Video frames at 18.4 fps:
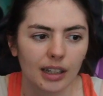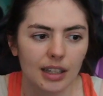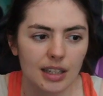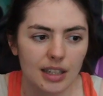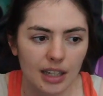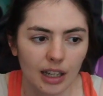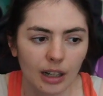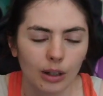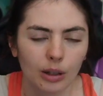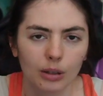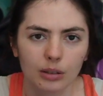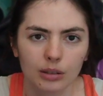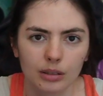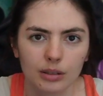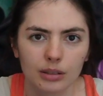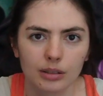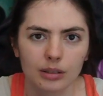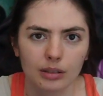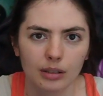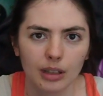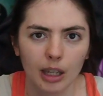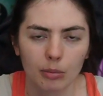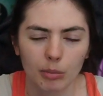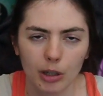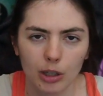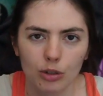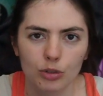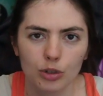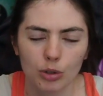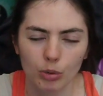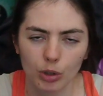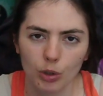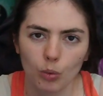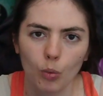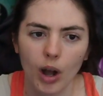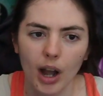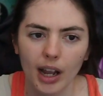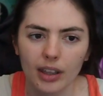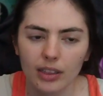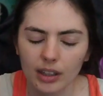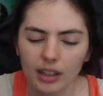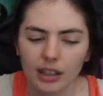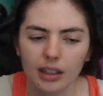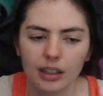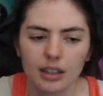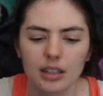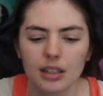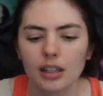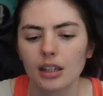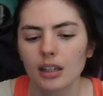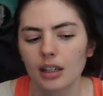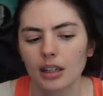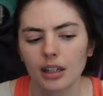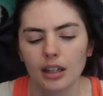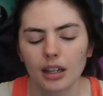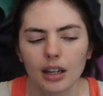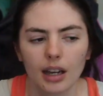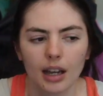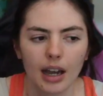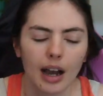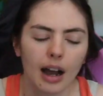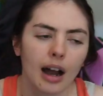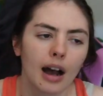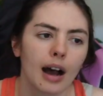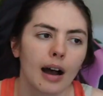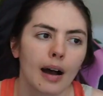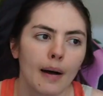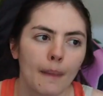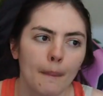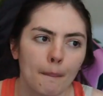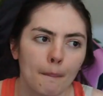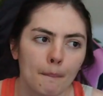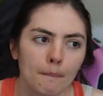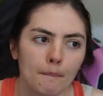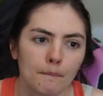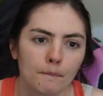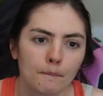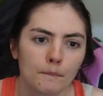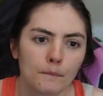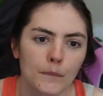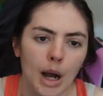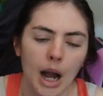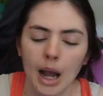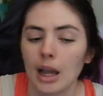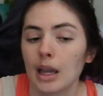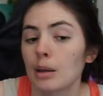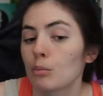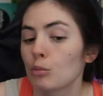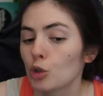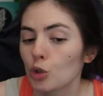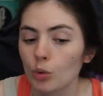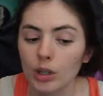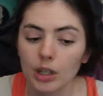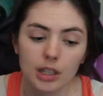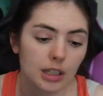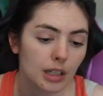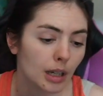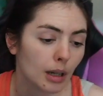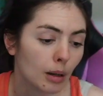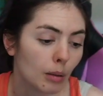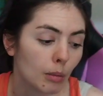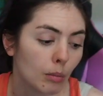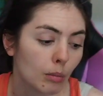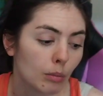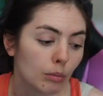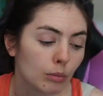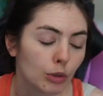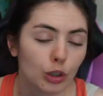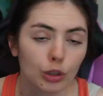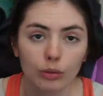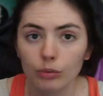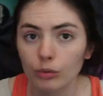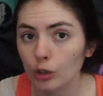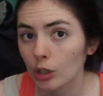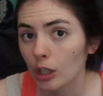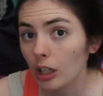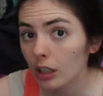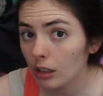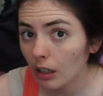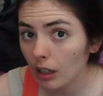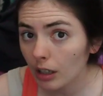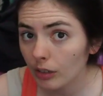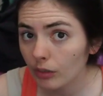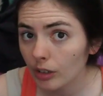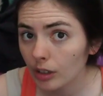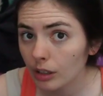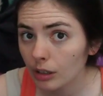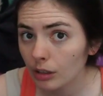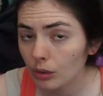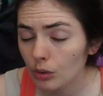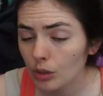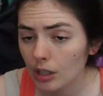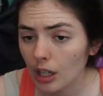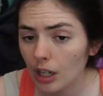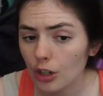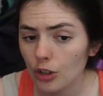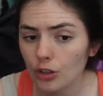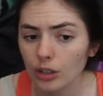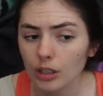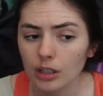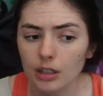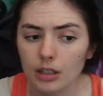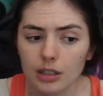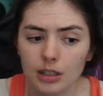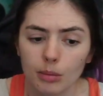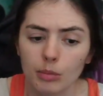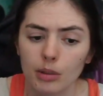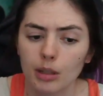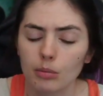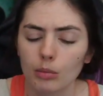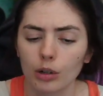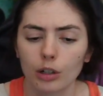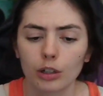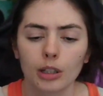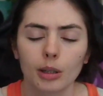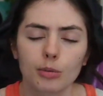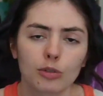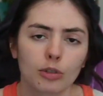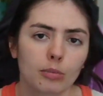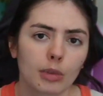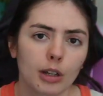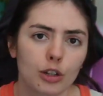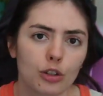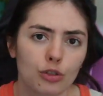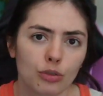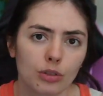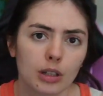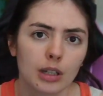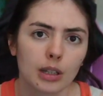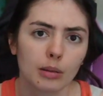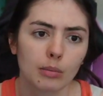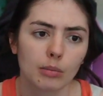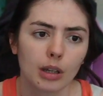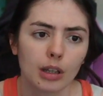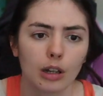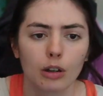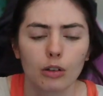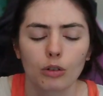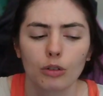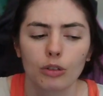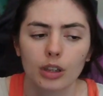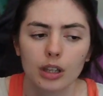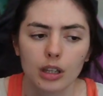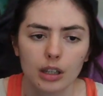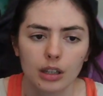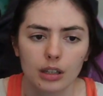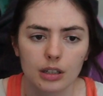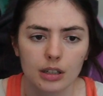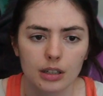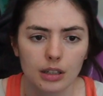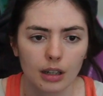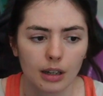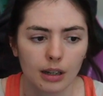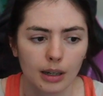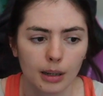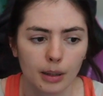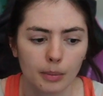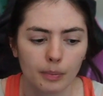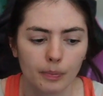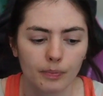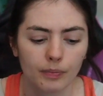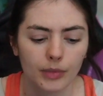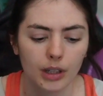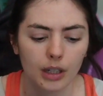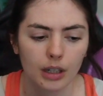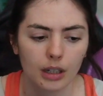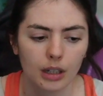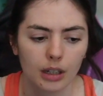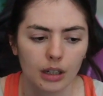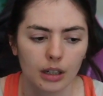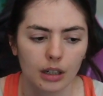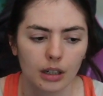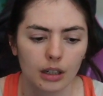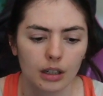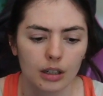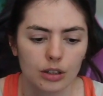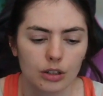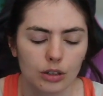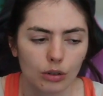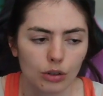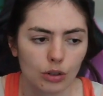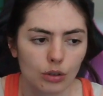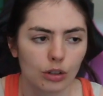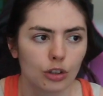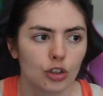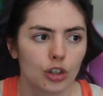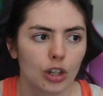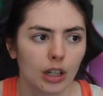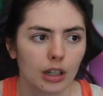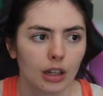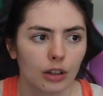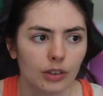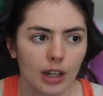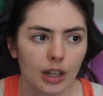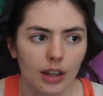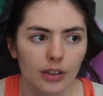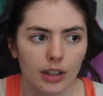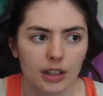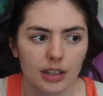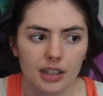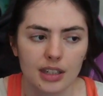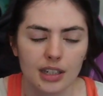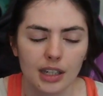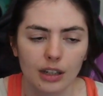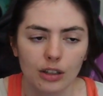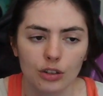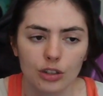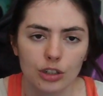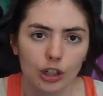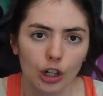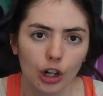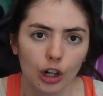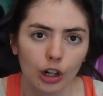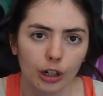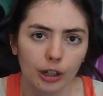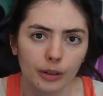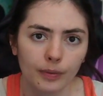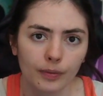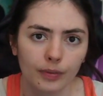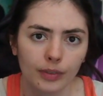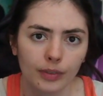Gaxelle, like my YouTube with a Y at the end. Um, I am doing some TikTok videos occasionally. Some of them are clips from my stream and other things. Um, so you can check out that. That's Gaxelle Star.